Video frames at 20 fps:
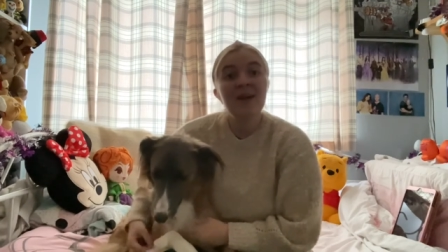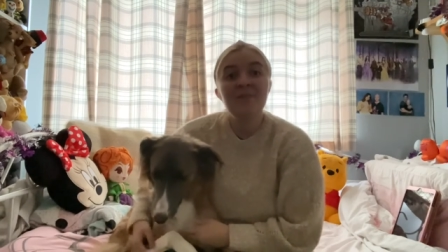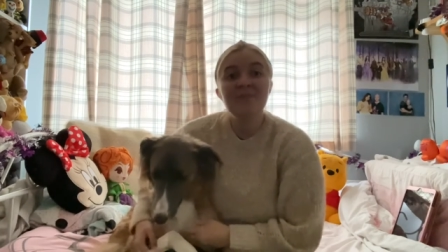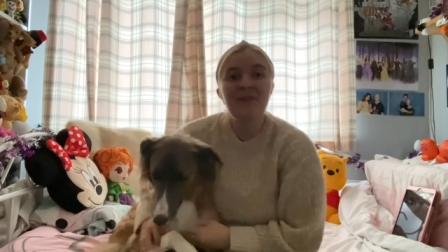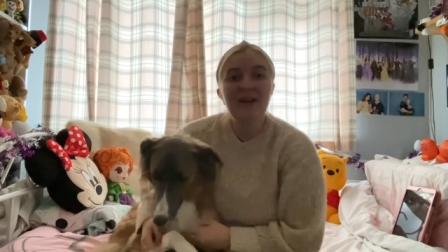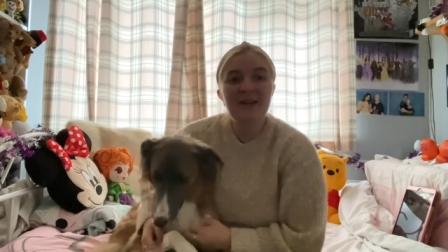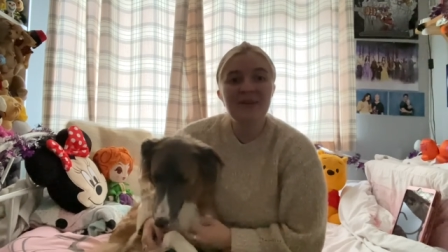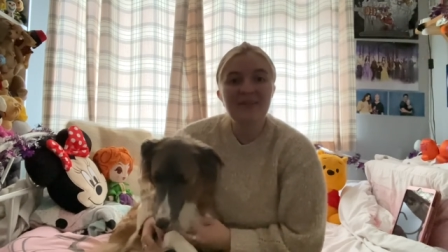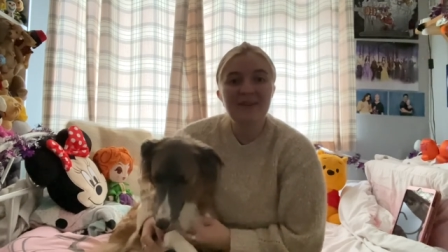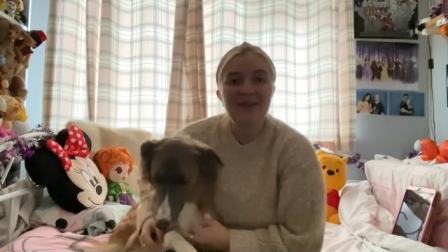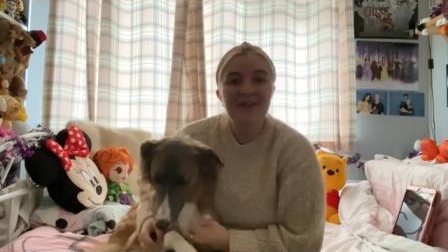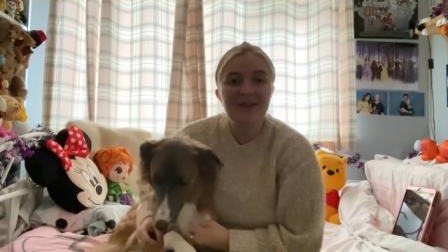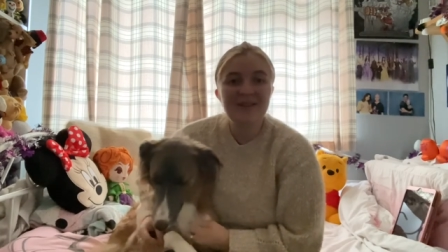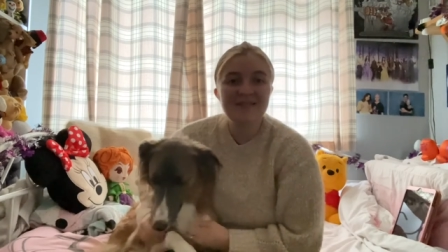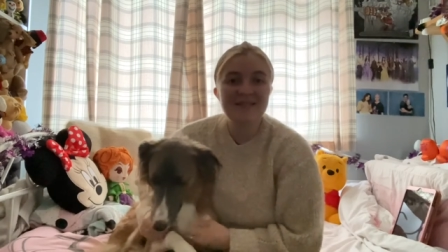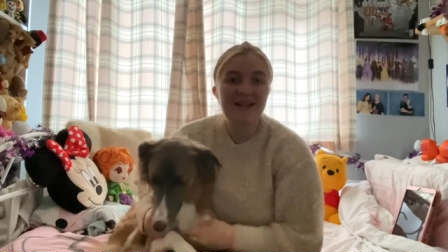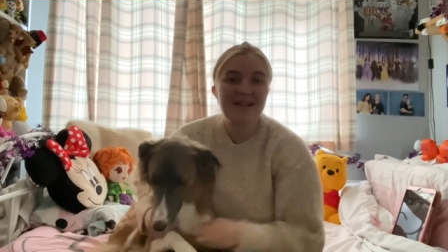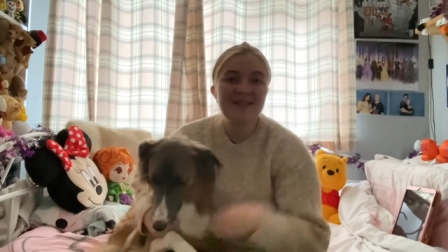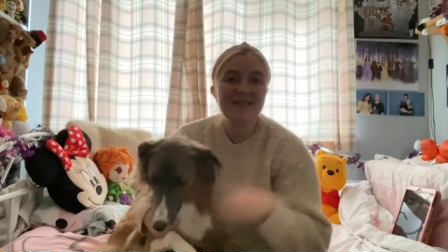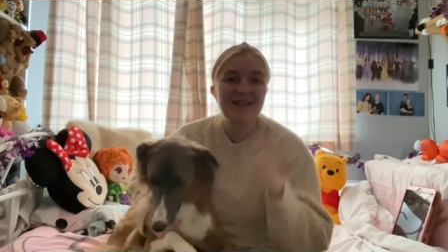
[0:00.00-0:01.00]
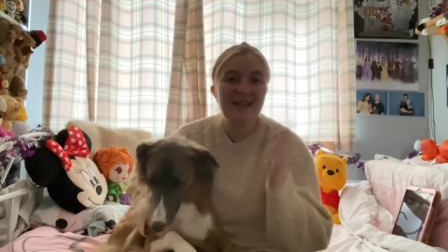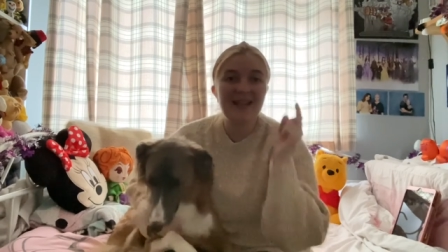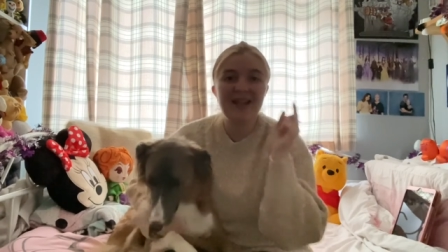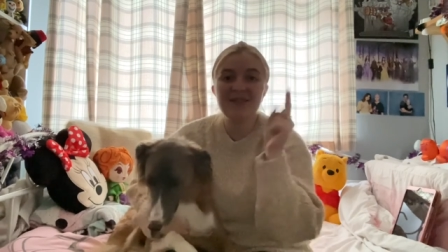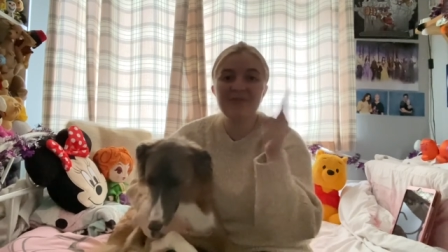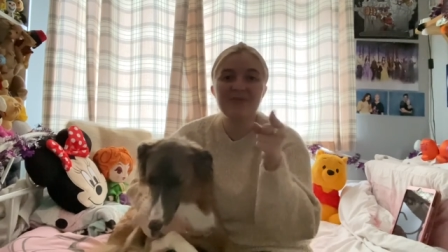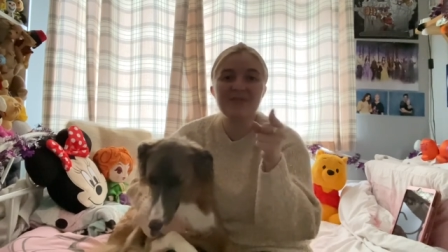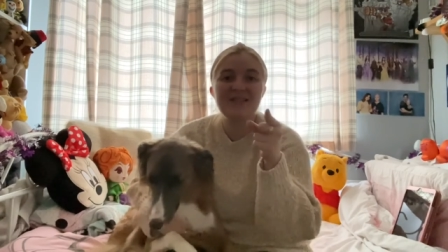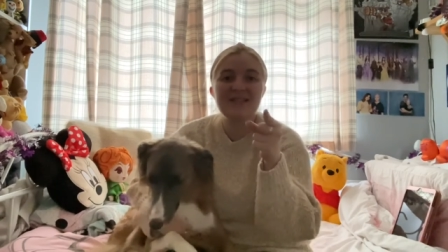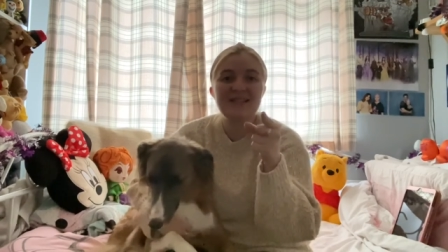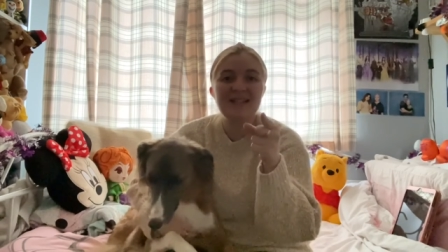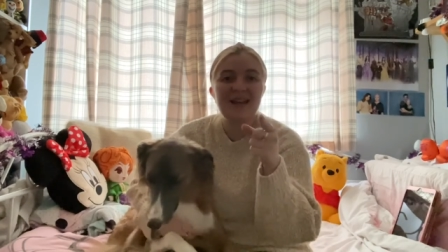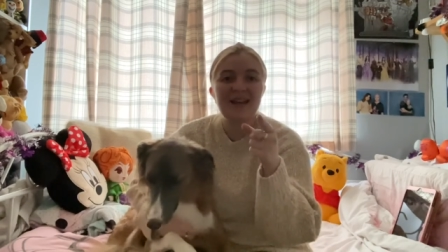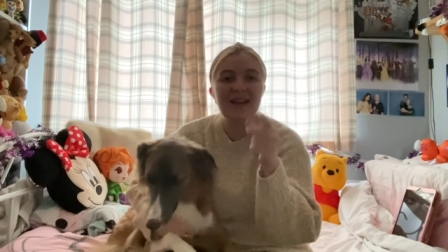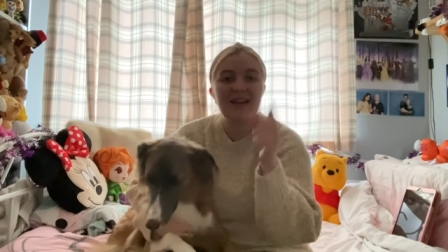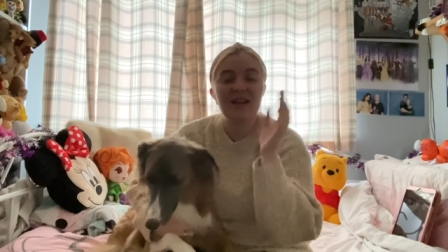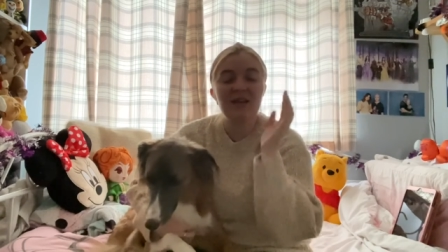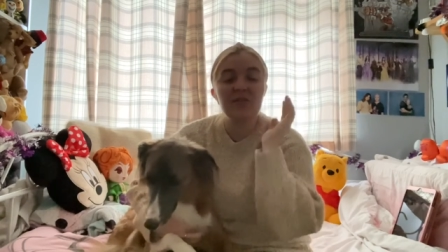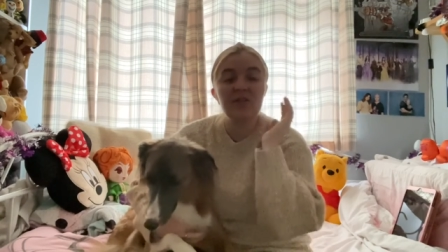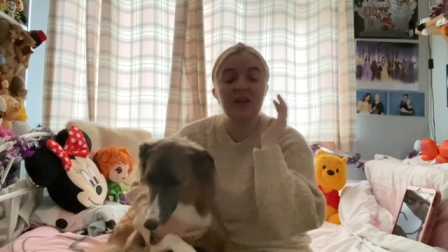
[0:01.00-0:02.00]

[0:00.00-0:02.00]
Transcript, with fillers: But anyway guys, that is it for today.